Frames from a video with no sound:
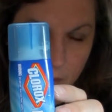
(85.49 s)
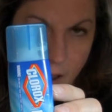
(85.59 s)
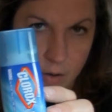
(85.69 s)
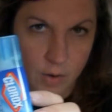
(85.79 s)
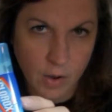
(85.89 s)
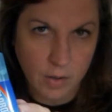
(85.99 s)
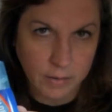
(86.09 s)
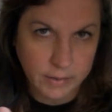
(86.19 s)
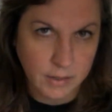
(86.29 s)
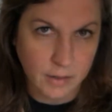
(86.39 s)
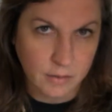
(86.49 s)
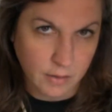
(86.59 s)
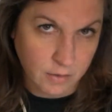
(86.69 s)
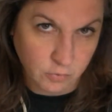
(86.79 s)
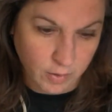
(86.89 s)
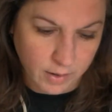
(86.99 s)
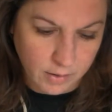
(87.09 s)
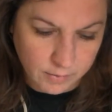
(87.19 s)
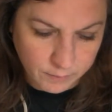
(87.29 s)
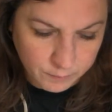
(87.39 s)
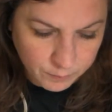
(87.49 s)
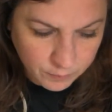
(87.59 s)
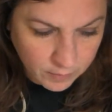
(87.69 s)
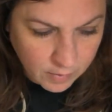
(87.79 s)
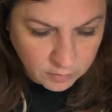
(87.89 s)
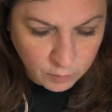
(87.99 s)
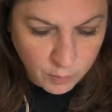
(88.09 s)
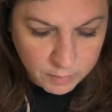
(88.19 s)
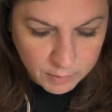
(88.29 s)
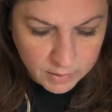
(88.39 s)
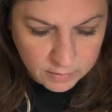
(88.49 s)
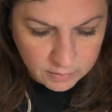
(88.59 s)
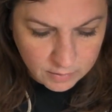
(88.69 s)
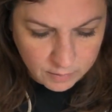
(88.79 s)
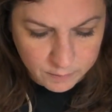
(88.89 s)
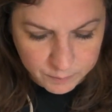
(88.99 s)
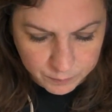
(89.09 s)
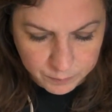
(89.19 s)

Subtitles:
alcohol in a tray. So what I'm going to do